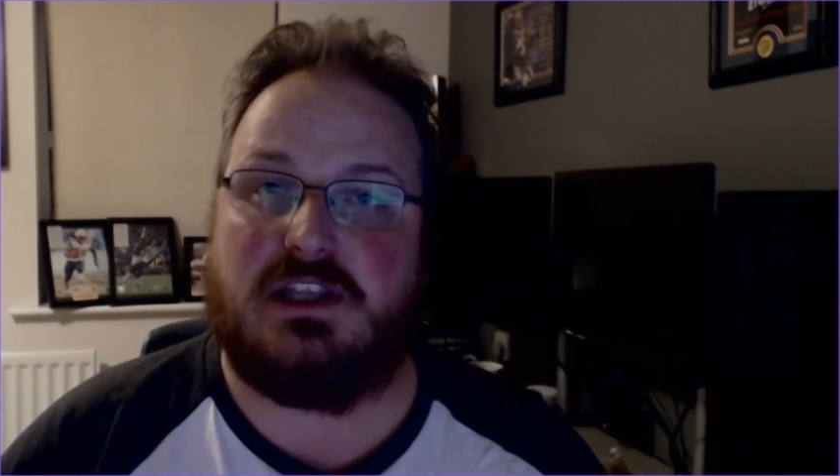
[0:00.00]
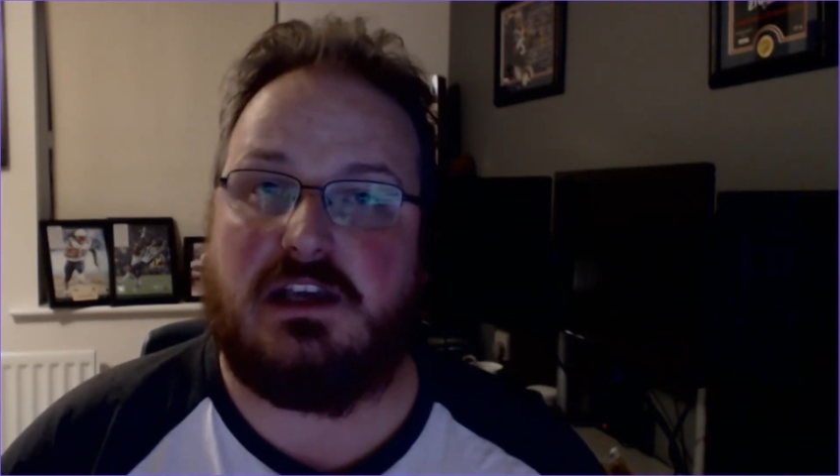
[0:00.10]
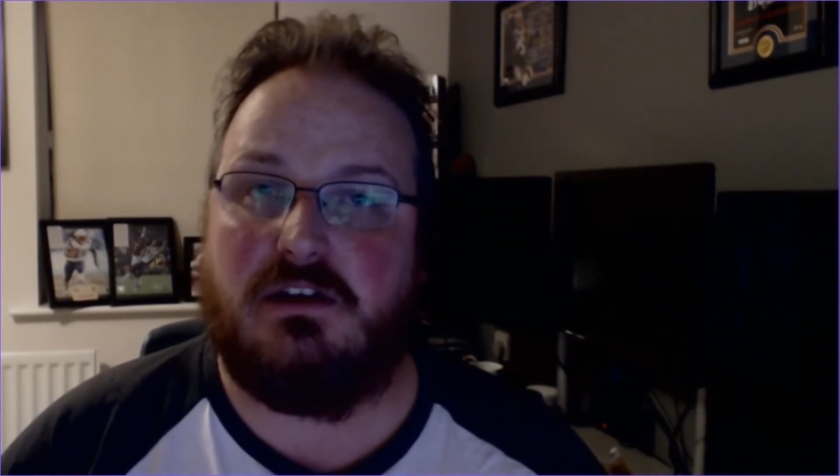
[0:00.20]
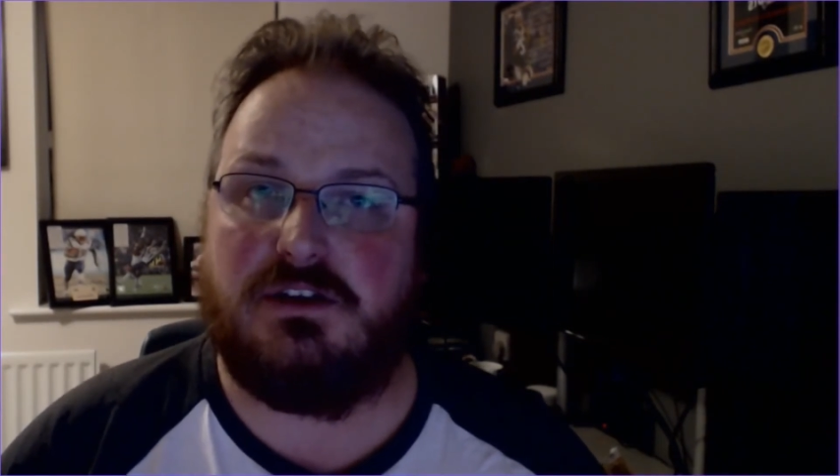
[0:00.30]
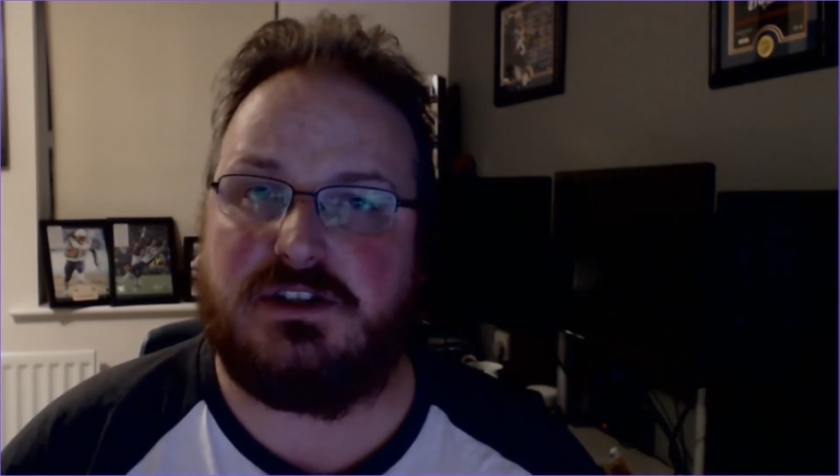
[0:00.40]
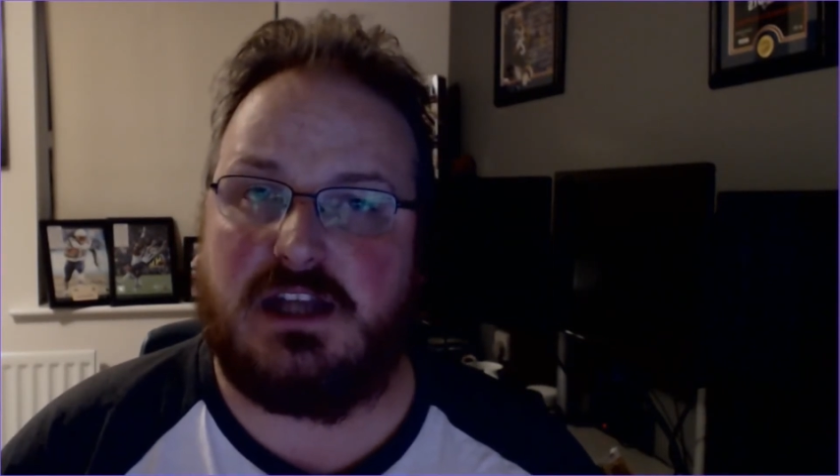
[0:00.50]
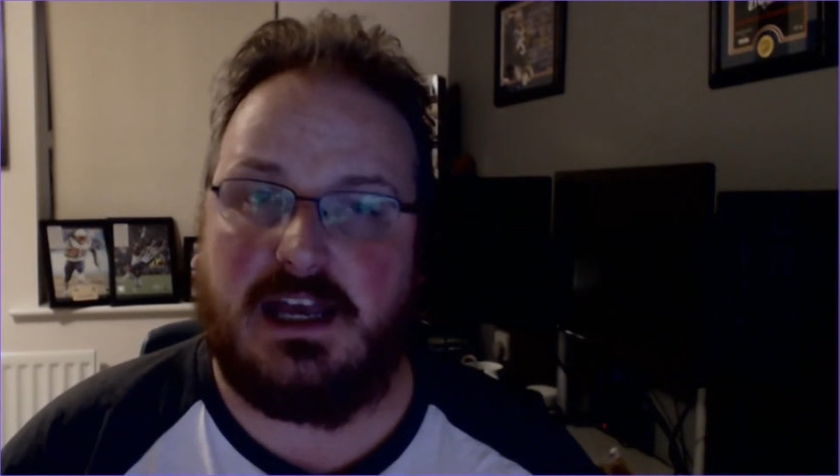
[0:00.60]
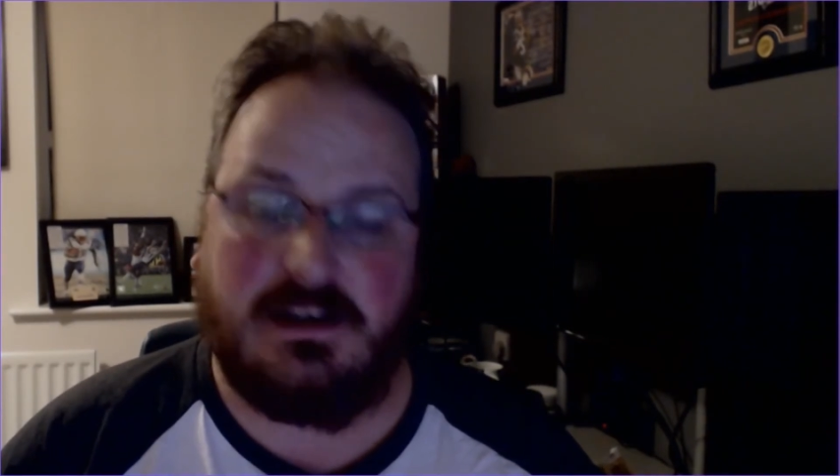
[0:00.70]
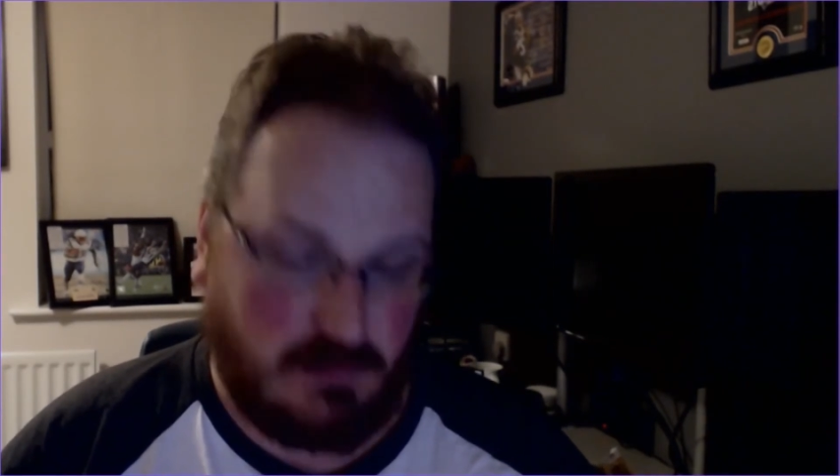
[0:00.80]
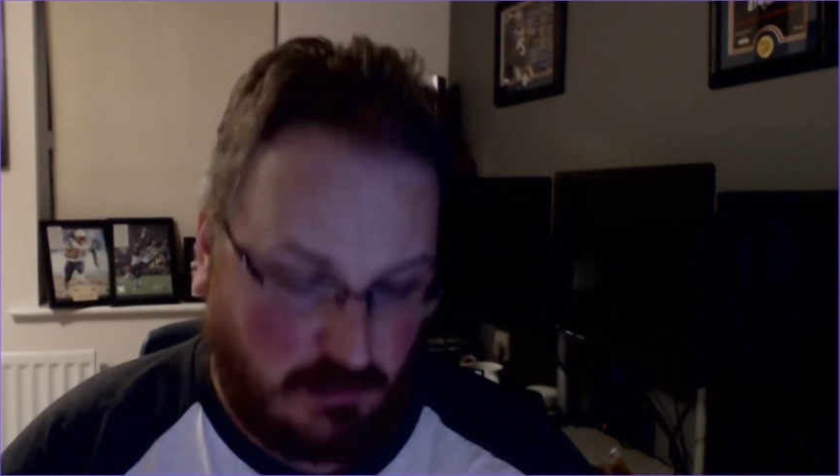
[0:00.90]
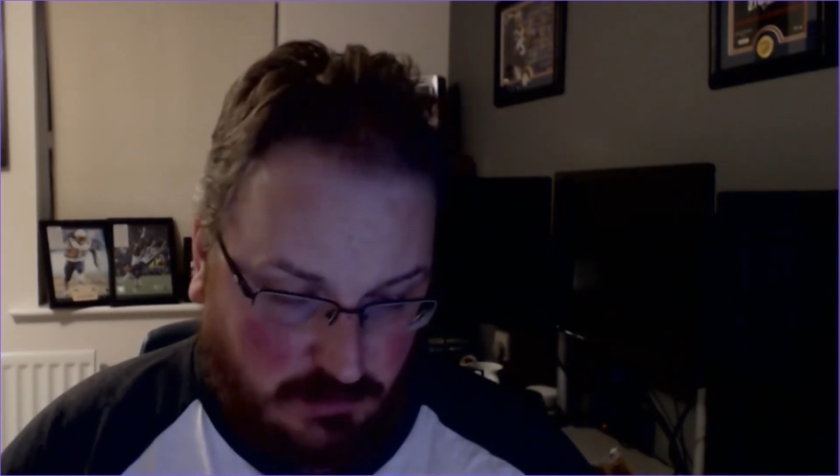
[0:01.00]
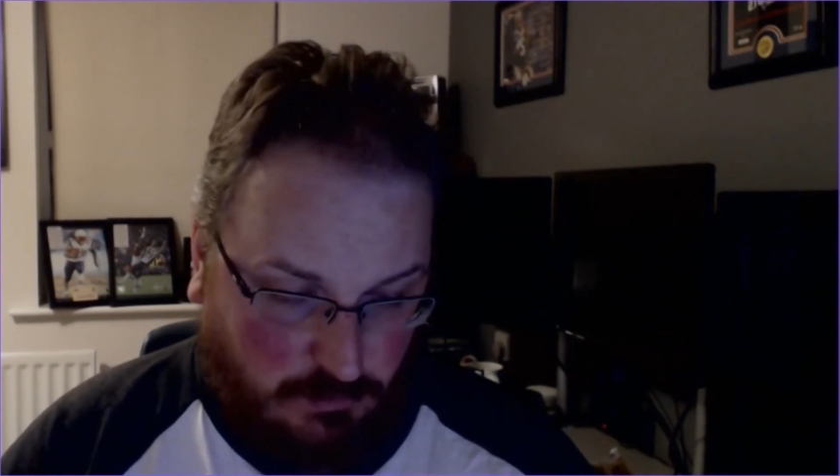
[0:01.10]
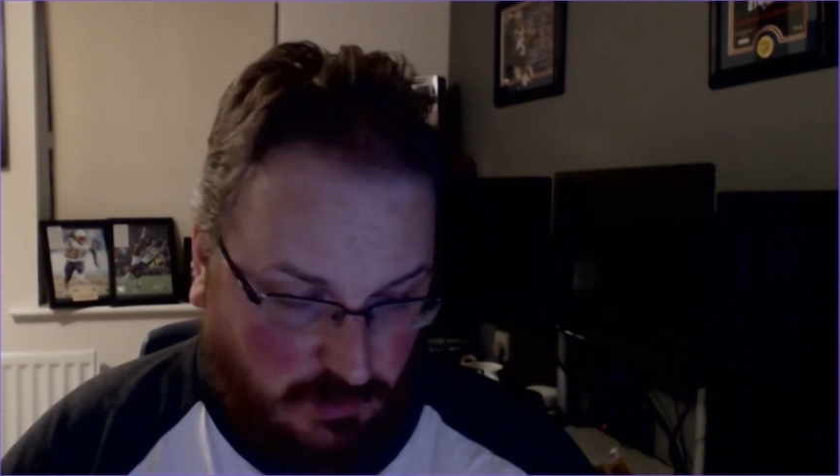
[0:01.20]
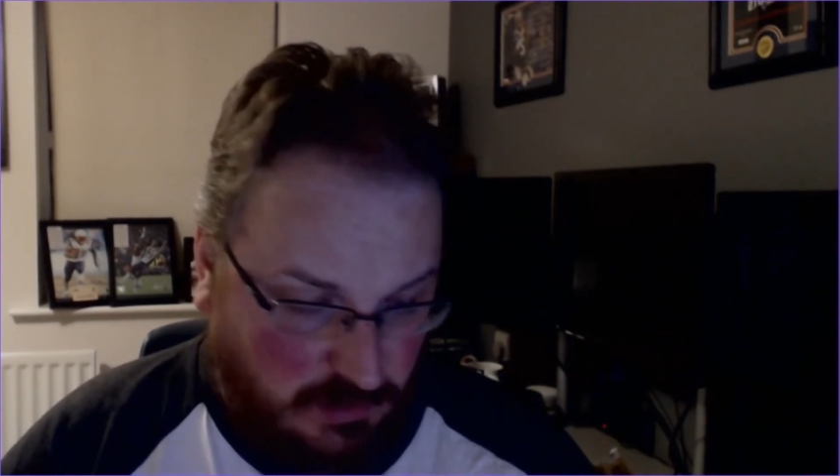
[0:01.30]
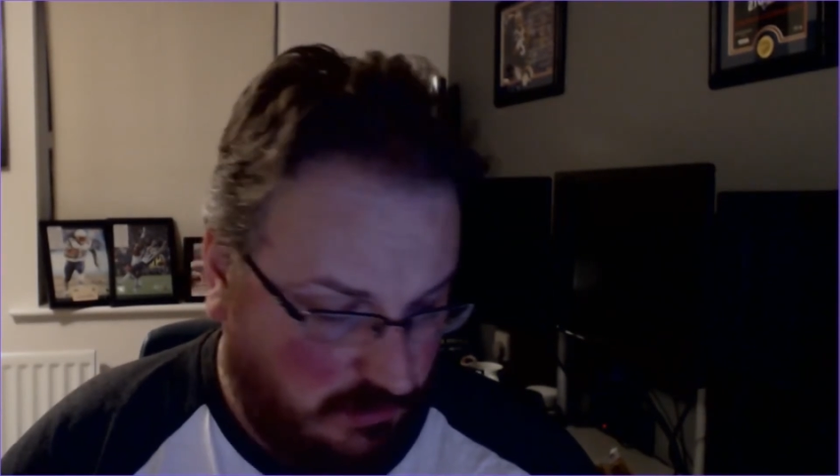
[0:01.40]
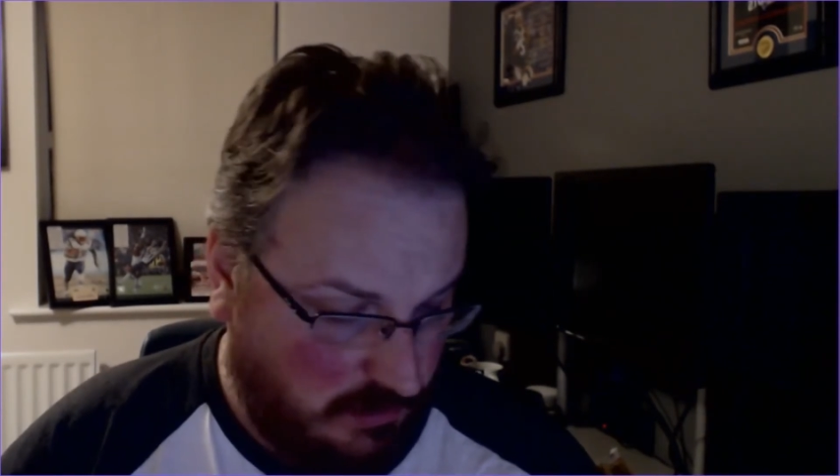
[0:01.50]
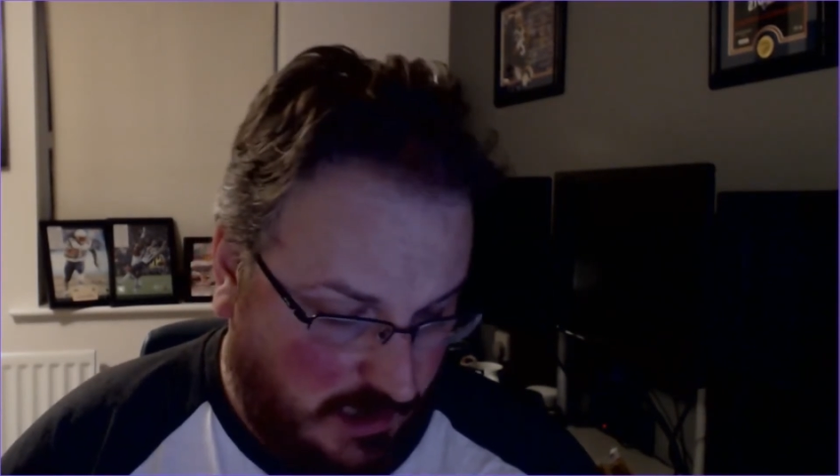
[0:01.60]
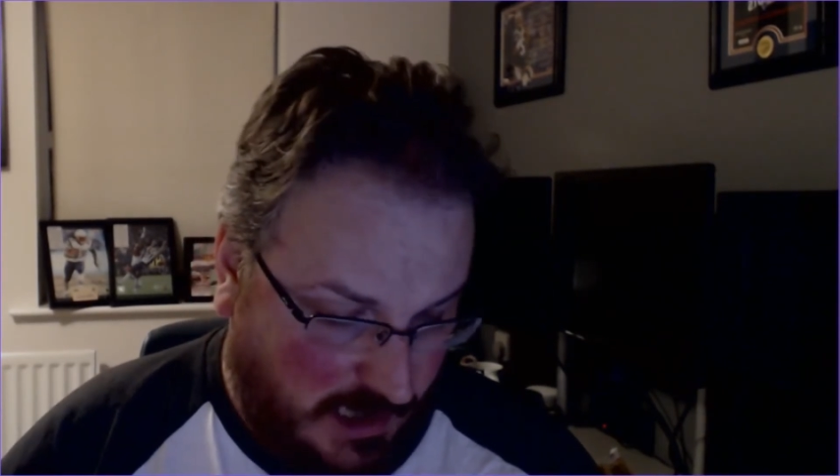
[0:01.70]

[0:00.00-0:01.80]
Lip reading: cost, and I will